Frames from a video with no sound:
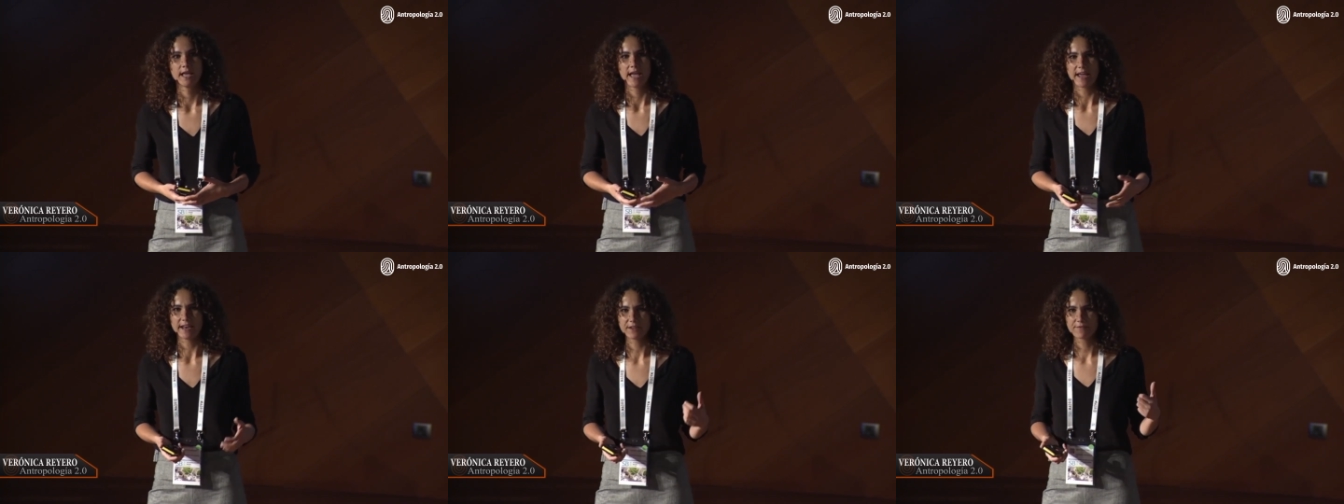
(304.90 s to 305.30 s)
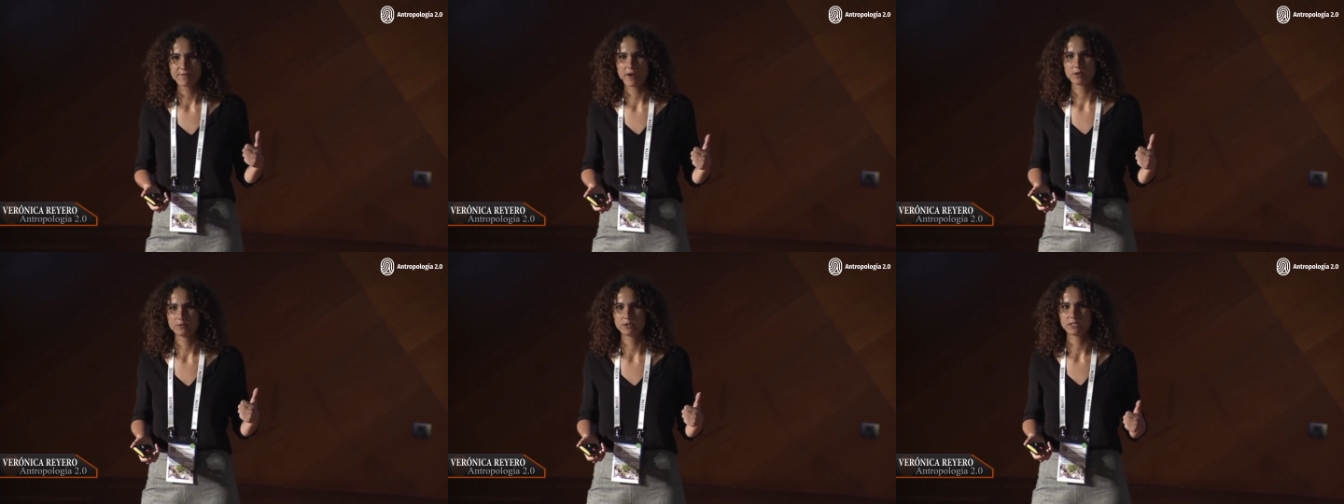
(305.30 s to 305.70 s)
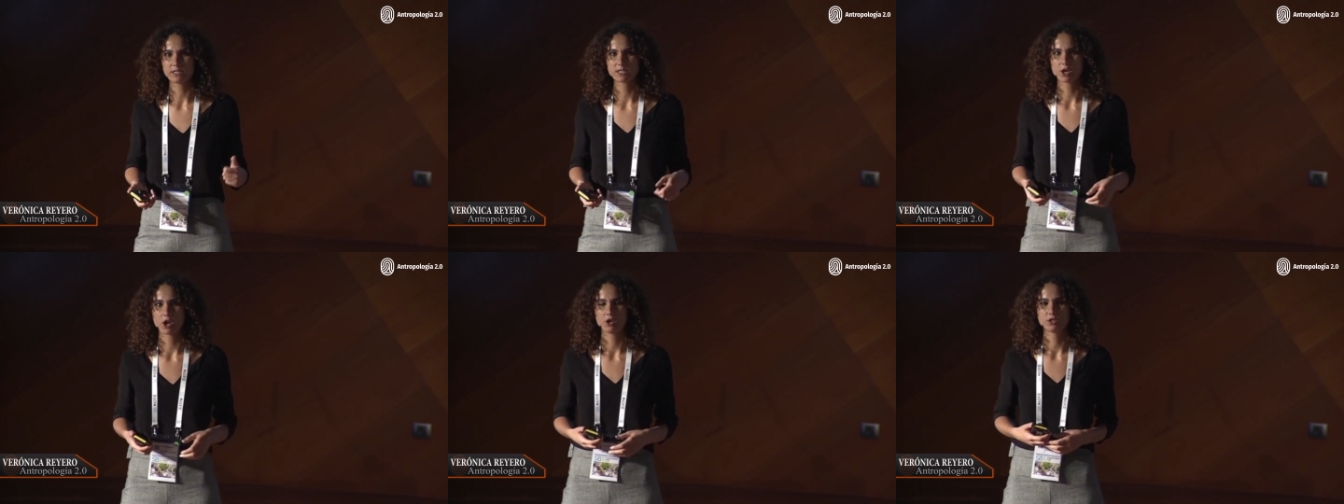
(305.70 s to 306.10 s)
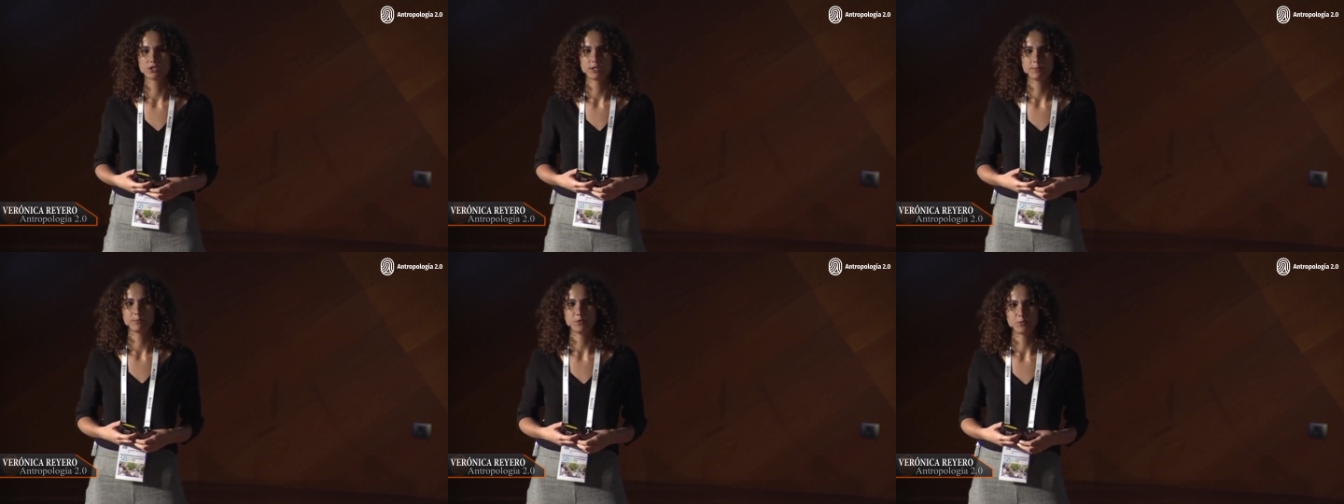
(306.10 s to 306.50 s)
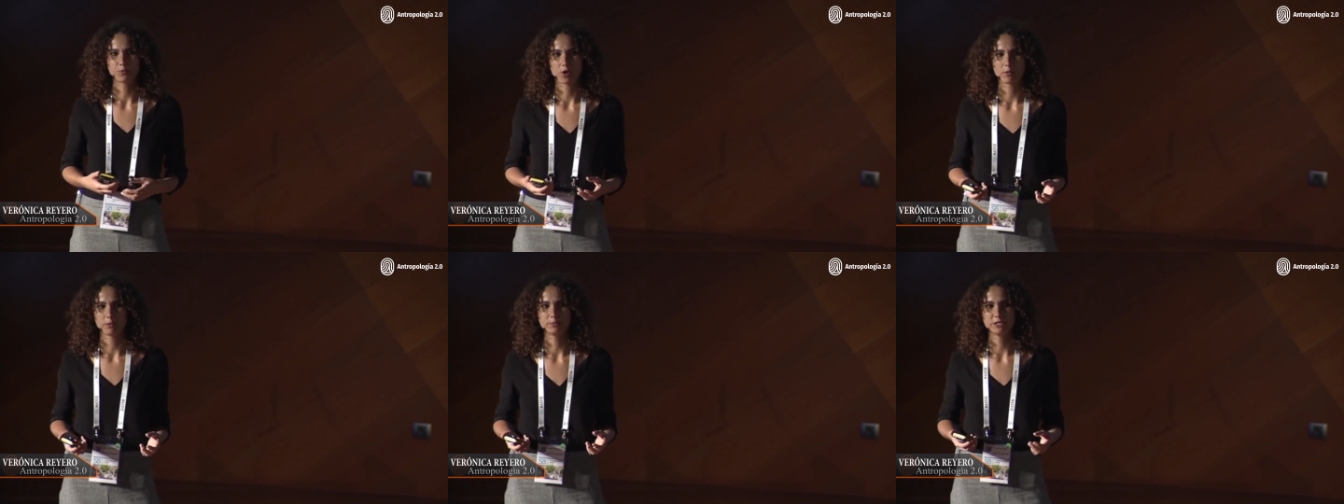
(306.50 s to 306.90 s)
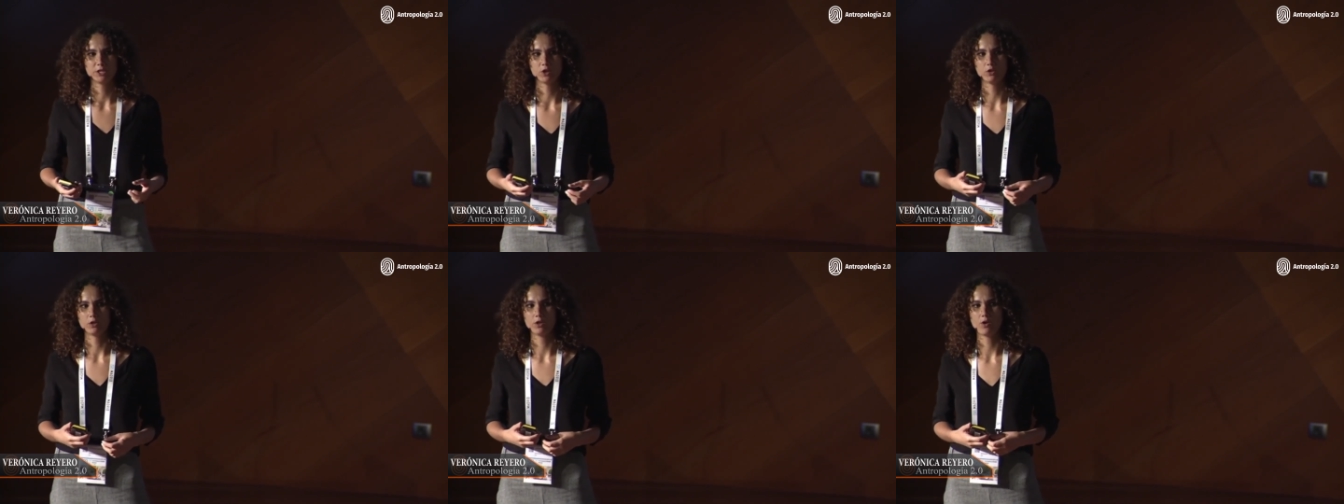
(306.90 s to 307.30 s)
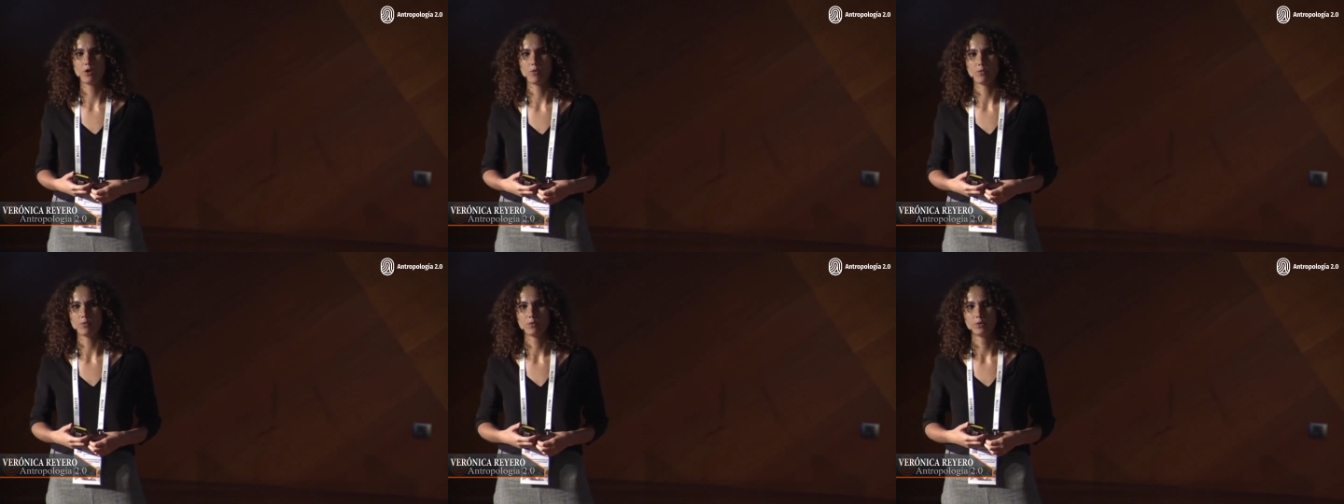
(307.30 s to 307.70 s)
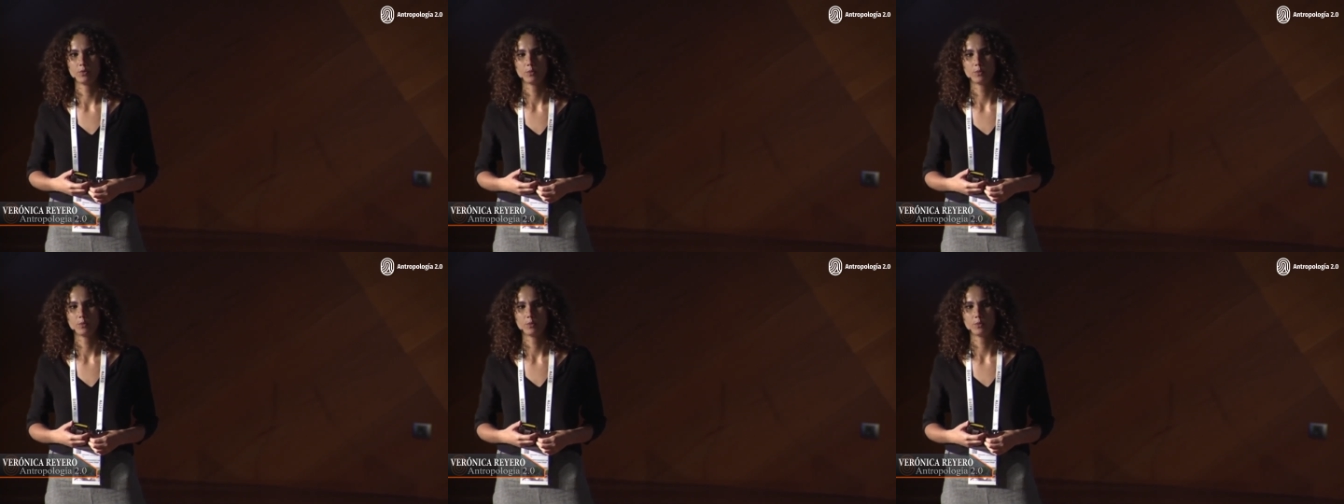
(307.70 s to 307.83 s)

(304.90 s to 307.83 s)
And I found this concept you probably all know,